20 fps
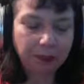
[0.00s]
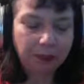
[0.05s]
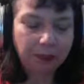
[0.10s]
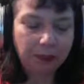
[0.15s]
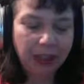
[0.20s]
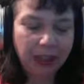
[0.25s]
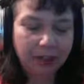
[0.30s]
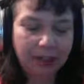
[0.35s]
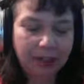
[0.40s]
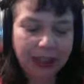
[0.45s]

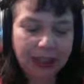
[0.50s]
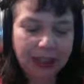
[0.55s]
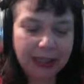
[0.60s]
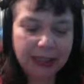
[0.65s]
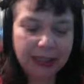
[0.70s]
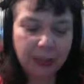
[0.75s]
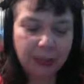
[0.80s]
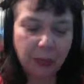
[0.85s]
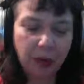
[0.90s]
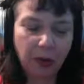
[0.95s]
But this
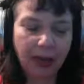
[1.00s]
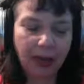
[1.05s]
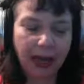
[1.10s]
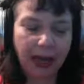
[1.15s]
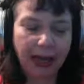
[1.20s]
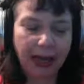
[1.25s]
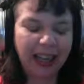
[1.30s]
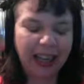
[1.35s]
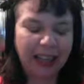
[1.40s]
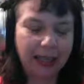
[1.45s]
is more
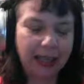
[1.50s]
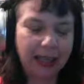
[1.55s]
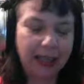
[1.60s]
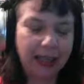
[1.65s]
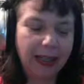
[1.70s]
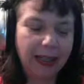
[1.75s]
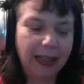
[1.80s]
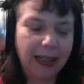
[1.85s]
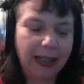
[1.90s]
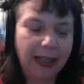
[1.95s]
like
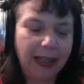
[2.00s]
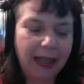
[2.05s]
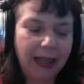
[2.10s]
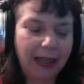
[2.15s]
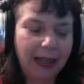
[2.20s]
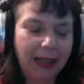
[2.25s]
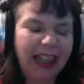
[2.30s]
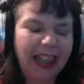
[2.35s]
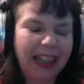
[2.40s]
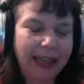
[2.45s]

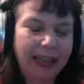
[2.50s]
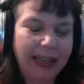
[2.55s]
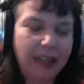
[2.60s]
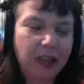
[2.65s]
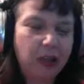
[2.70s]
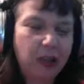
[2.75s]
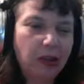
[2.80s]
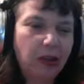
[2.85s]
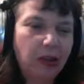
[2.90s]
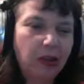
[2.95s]
like they took
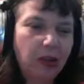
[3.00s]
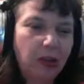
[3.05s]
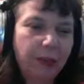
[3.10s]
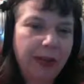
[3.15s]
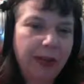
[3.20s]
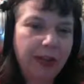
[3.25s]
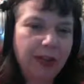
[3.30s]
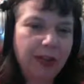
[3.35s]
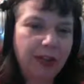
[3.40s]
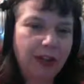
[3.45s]
a little bit
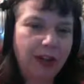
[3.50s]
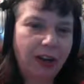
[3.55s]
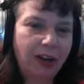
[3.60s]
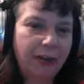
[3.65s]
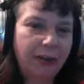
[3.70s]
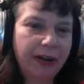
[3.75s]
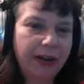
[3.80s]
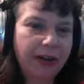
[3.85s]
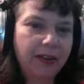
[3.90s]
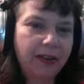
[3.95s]
of
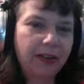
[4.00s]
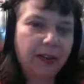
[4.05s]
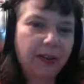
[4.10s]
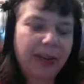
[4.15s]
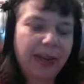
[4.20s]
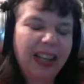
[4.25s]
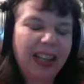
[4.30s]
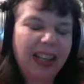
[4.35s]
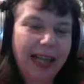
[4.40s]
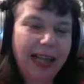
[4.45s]
strawberry, a little bit
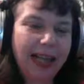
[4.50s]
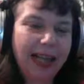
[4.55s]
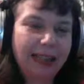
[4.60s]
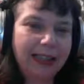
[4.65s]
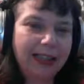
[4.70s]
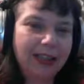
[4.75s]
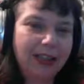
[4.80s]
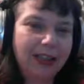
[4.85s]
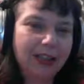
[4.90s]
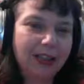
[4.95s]
of the
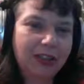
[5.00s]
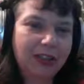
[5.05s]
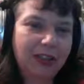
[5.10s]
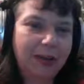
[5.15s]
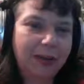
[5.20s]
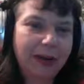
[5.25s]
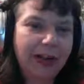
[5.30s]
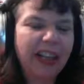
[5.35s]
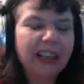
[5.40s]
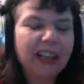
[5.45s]
essence of
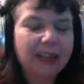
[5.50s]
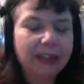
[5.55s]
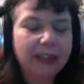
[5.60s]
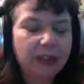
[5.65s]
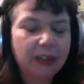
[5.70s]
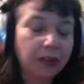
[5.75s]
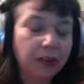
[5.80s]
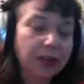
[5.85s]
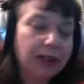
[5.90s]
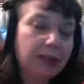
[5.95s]
strawberry and
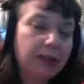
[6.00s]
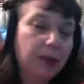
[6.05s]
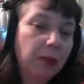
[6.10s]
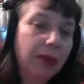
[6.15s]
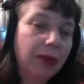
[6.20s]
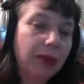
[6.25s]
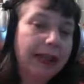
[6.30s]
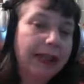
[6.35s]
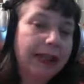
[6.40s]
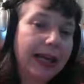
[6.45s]
squirted it
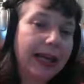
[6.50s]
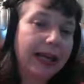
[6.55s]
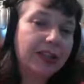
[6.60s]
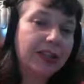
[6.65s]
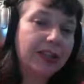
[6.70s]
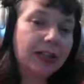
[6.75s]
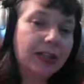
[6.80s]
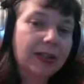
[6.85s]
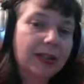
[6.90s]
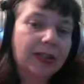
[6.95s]
around the
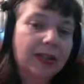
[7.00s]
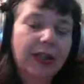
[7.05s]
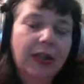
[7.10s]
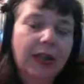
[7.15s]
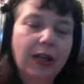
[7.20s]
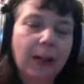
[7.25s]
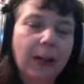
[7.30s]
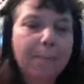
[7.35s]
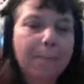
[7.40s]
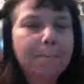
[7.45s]
edges. So you
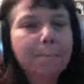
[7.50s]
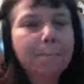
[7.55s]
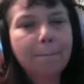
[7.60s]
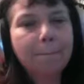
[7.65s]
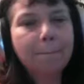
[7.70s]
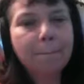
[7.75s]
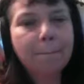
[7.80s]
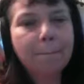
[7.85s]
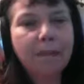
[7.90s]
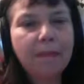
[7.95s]
go,
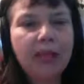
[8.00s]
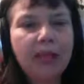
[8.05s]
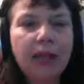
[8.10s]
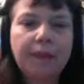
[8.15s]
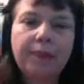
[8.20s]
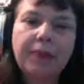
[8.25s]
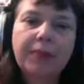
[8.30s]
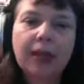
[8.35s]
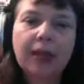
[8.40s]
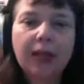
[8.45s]
hmm,
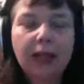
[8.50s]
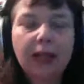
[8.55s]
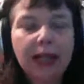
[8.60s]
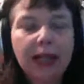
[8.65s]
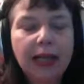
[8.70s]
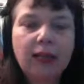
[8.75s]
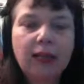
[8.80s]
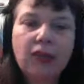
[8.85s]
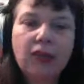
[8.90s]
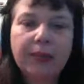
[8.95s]
that's
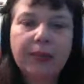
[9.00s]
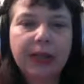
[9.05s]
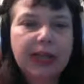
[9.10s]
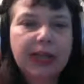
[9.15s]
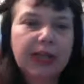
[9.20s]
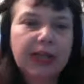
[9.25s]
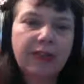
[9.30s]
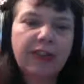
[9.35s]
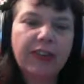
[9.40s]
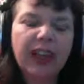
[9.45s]
a little bit
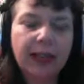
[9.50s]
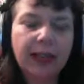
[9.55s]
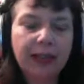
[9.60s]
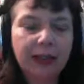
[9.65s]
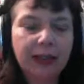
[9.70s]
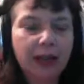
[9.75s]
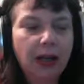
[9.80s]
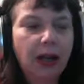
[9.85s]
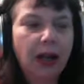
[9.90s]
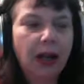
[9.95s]
different.
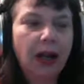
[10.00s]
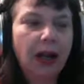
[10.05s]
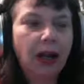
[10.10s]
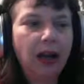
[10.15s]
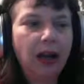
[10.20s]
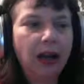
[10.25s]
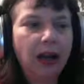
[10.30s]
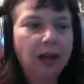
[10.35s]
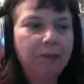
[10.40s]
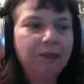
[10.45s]

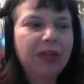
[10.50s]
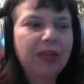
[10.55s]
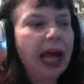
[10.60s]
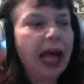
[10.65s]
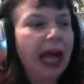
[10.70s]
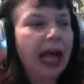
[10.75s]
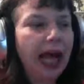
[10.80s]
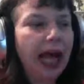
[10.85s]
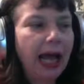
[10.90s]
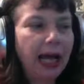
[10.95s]
Um,
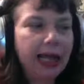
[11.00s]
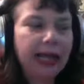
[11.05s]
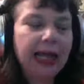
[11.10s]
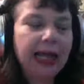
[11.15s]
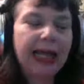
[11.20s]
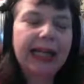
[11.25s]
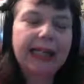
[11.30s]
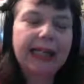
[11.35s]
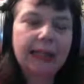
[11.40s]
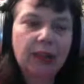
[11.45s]
I,
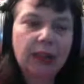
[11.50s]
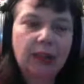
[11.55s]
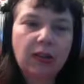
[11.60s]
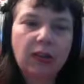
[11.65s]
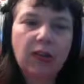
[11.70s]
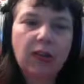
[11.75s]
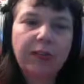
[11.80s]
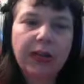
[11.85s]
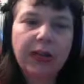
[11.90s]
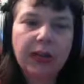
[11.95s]
it's a
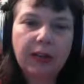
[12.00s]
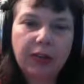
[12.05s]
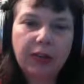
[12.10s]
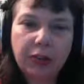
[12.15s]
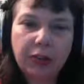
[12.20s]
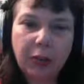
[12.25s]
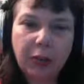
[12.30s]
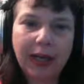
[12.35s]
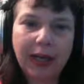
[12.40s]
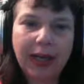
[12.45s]
little bit of the
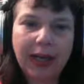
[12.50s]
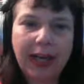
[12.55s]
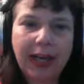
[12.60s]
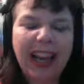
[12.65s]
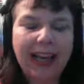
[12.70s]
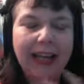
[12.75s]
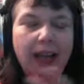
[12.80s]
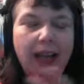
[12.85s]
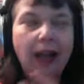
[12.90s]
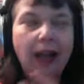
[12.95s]
shortcake.